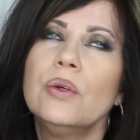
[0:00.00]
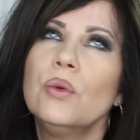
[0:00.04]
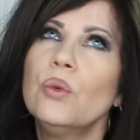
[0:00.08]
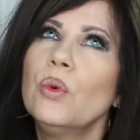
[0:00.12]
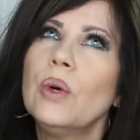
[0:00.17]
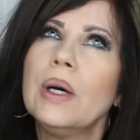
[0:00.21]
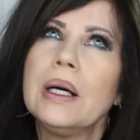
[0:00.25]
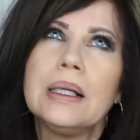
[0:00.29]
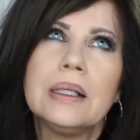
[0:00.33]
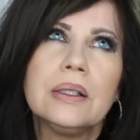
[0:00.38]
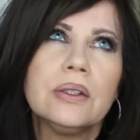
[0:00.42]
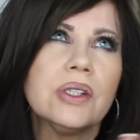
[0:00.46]

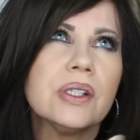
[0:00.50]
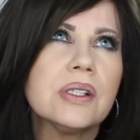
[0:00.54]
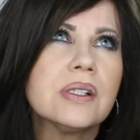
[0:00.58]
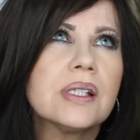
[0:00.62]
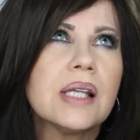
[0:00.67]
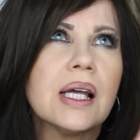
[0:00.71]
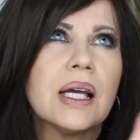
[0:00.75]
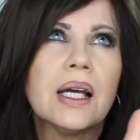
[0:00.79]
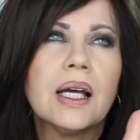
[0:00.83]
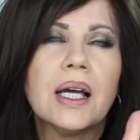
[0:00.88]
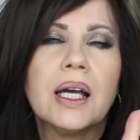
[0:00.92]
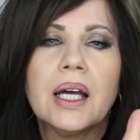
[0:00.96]
wild
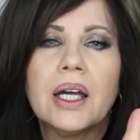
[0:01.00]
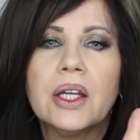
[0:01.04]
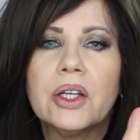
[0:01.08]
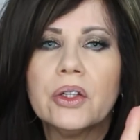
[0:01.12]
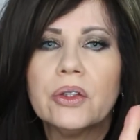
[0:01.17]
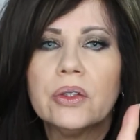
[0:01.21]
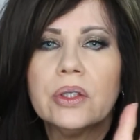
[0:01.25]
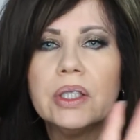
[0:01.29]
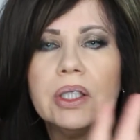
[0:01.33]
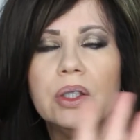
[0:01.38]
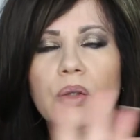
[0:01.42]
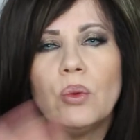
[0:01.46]
design
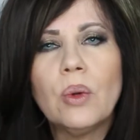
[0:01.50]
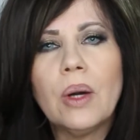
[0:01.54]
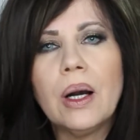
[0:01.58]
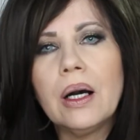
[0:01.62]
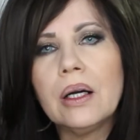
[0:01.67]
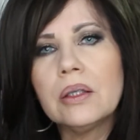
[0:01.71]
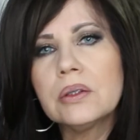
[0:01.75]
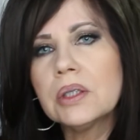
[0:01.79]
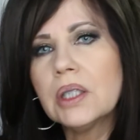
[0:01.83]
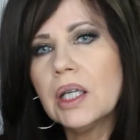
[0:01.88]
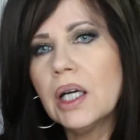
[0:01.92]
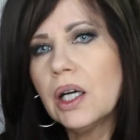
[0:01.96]
or any
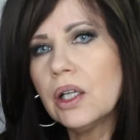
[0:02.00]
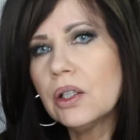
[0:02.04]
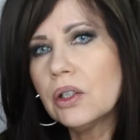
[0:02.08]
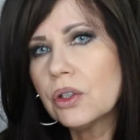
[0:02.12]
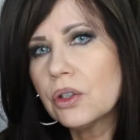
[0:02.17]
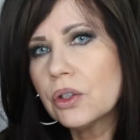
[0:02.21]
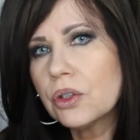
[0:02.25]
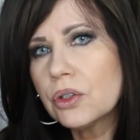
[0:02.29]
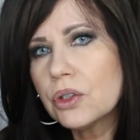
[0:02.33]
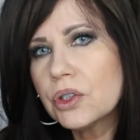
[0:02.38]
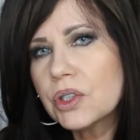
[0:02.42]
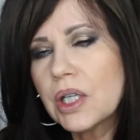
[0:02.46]
wild
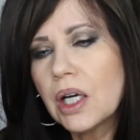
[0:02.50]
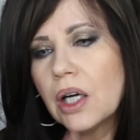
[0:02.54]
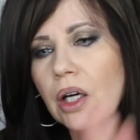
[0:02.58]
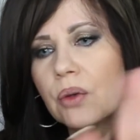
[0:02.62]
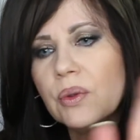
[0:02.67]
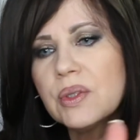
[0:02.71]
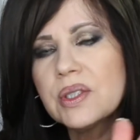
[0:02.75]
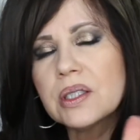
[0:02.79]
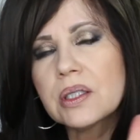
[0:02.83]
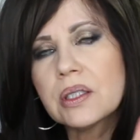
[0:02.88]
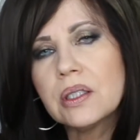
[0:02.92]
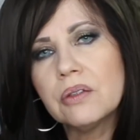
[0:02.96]
colors. I
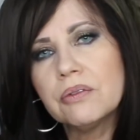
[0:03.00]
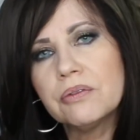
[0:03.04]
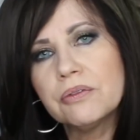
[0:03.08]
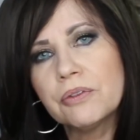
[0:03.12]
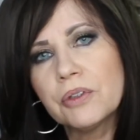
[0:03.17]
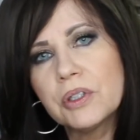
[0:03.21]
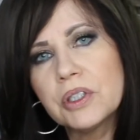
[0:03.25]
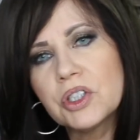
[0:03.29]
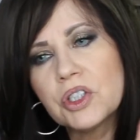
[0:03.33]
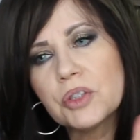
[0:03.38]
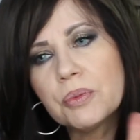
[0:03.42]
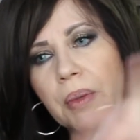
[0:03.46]
always get
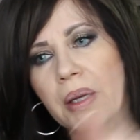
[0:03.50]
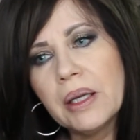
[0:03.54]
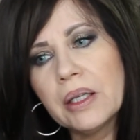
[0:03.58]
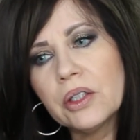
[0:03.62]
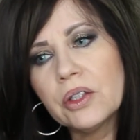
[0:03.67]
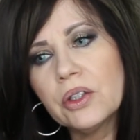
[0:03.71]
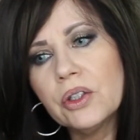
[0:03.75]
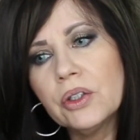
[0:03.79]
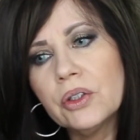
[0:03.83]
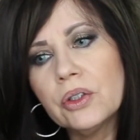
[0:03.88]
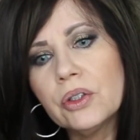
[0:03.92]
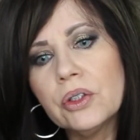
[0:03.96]
French
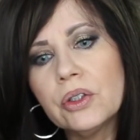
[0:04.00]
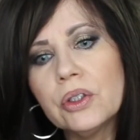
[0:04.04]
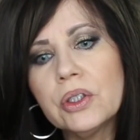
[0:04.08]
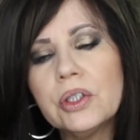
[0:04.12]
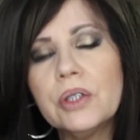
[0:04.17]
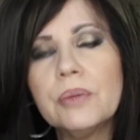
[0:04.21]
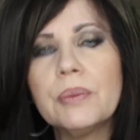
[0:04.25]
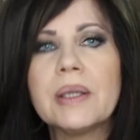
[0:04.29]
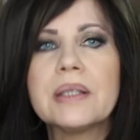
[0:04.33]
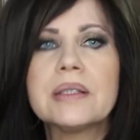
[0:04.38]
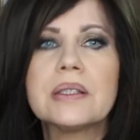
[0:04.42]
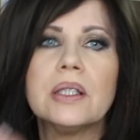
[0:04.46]
manicure, and
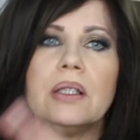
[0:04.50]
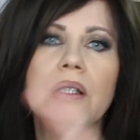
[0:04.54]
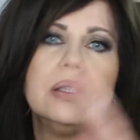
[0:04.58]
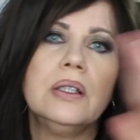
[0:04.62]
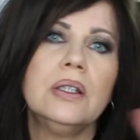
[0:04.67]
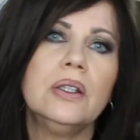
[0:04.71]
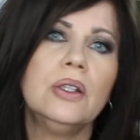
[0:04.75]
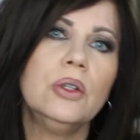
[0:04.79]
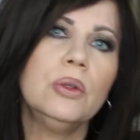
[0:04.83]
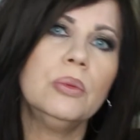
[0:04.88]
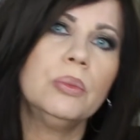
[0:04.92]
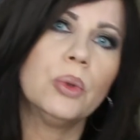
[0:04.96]
you might say,
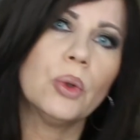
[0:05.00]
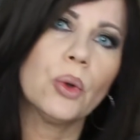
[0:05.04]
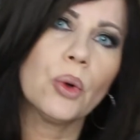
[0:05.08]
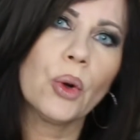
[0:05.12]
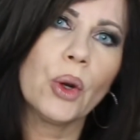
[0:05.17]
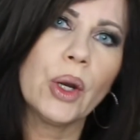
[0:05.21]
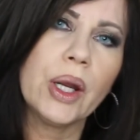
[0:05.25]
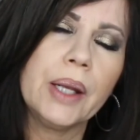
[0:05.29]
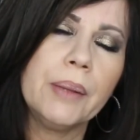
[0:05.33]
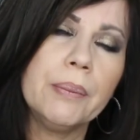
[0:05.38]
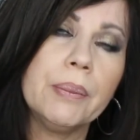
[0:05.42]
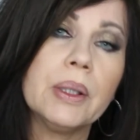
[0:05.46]
oh,
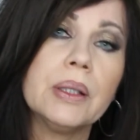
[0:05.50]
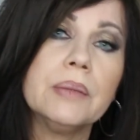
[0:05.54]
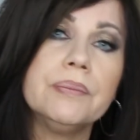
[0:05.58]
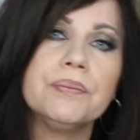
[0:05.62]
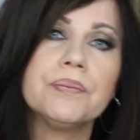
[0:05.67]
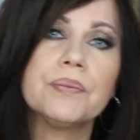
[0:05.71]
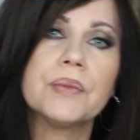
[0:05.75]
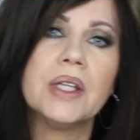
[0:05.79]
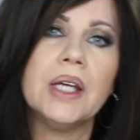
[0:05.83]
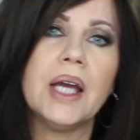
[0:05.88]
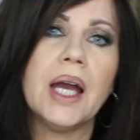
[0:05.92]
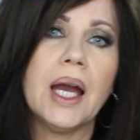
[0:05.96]
boring, but
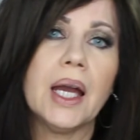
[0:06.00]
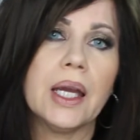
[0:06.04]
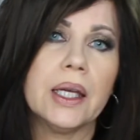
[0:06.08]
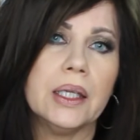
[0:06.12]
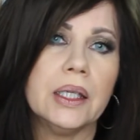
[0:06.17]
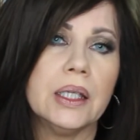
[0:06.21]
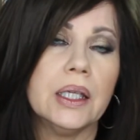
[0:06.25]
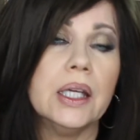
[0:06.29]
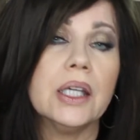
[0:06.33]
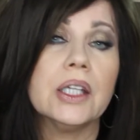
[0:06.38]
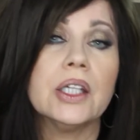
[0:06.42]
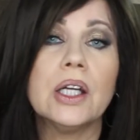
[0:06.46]
hey,
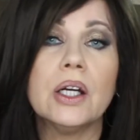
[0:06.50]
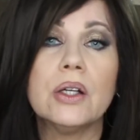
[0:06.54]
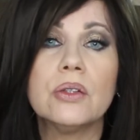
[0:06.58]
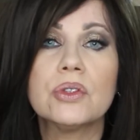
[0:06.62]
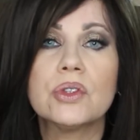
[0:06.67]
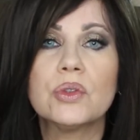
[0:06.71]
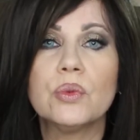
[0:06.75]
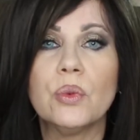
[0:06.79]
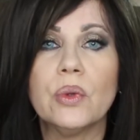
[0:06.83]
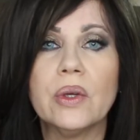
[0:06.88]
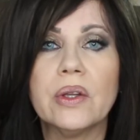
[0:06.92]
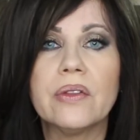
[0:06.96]
it
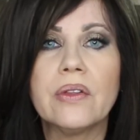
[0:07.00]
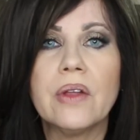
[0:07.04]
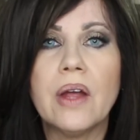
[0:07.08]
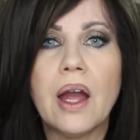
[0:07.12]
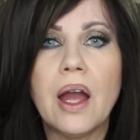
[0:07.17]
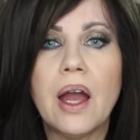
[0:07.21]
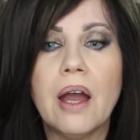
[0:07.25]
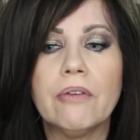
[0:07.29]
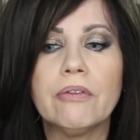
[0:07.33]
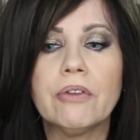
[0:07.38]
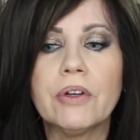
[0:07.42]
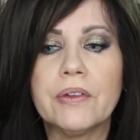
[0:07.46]
goes with
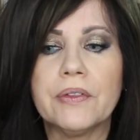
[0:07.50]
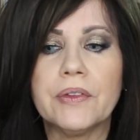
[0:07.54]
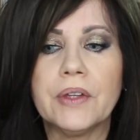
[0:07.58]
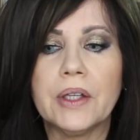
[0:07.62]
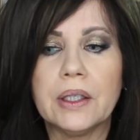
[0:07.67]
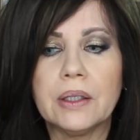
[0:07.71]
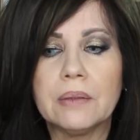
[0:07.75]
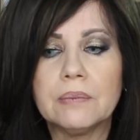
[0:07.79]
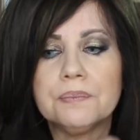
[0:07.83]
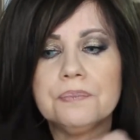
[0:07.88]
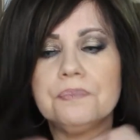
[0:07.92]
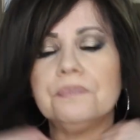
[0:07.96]

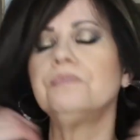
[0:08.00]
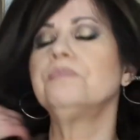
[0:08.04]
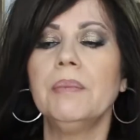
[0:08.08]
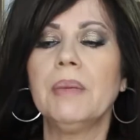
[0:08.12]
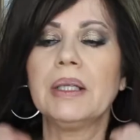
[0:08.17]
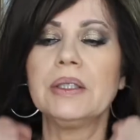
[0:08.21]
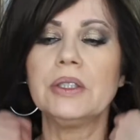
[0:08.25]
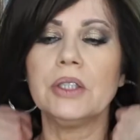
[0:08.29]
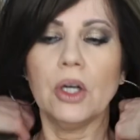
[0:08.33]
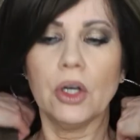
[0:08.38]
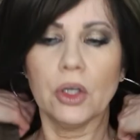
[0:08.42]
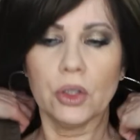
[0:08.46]
everything. When
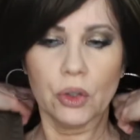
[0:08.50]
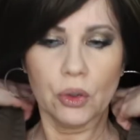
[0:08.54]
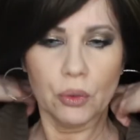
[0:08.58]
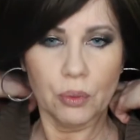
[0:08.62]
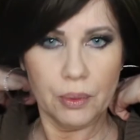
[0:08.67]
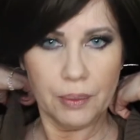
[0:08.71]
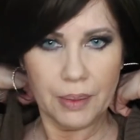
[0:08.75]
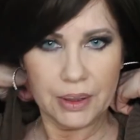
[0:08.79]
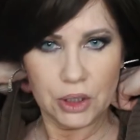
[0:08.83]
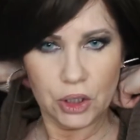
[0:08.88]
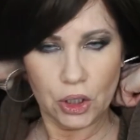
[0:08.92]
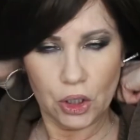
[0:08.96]
my
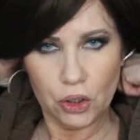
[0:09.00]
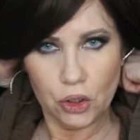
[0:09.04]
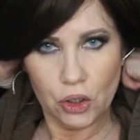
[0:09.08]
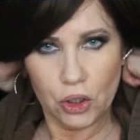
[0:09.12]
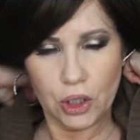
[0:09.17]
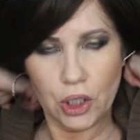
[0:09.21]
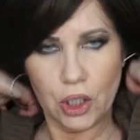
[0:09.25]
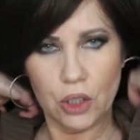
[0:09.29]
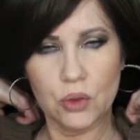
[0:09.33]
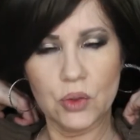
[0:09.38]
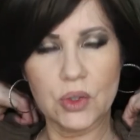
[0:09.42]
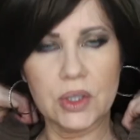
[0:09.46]
daughter
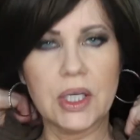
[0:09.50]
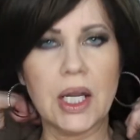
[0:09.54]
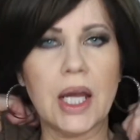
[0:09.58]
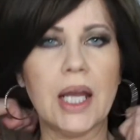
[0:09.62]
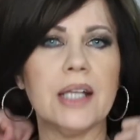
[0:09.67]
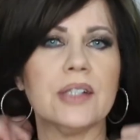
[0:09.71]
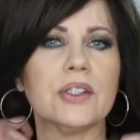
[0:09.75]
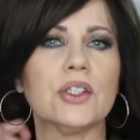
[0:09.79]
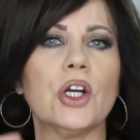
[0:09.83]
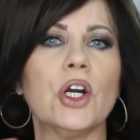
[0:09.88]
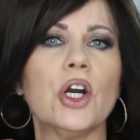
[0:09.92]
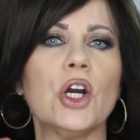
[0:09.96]
goes and
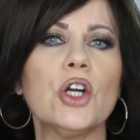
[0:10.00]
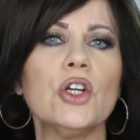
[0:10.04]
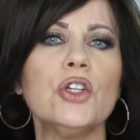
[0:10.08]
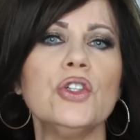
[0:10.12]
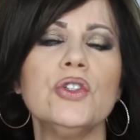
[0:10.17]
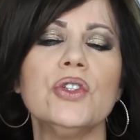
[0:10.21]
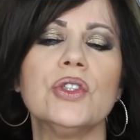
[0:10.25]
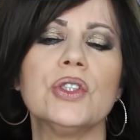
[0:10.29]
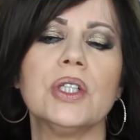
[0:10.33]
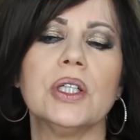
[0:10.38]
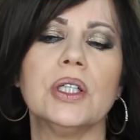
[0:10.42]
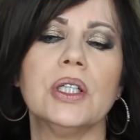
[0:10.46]
has
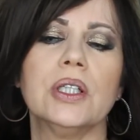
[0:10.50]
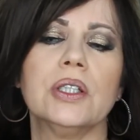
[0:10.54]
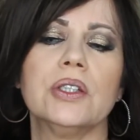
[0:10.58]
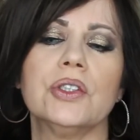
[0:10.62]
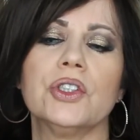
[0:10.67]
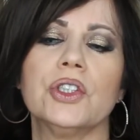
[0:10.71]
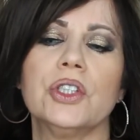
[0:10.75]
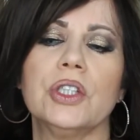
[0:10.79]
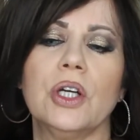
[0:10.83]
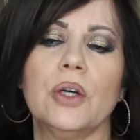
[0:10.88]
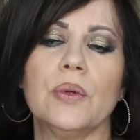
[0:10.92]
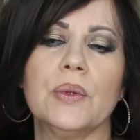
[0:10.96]
hers done,
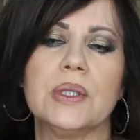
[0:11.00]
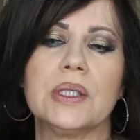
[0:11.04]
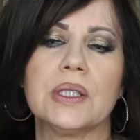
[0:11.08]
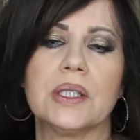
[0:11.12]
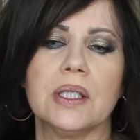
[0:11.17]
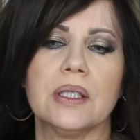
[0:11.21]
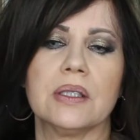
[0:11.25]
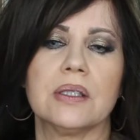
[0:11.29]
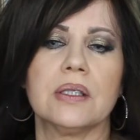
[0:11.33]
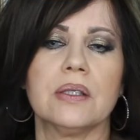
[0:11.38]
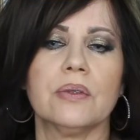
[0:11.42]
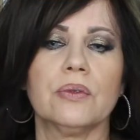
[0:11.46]
she always
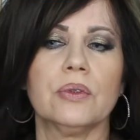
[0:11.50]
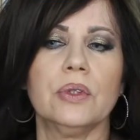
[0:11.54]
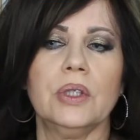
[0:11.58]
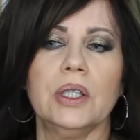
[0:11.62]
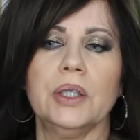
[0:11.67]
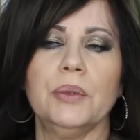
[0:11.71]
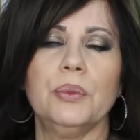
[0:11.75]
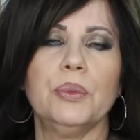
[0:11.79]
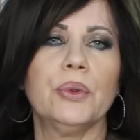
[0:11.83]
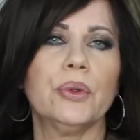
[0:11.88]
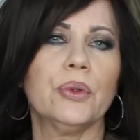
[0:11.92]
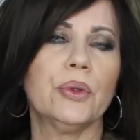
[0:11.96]
gets a
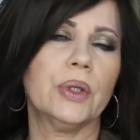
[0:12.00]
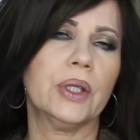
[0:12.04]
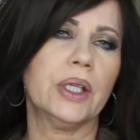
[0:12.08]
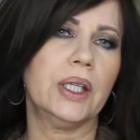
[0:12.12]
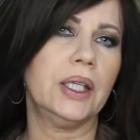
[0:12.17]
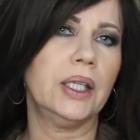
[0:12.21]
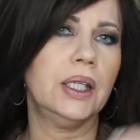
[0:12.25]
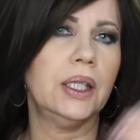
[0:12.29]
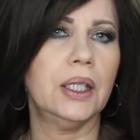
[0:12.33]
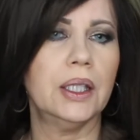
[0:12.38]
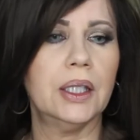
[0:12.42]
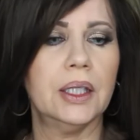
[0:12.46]
really
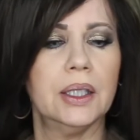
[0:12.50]
pretty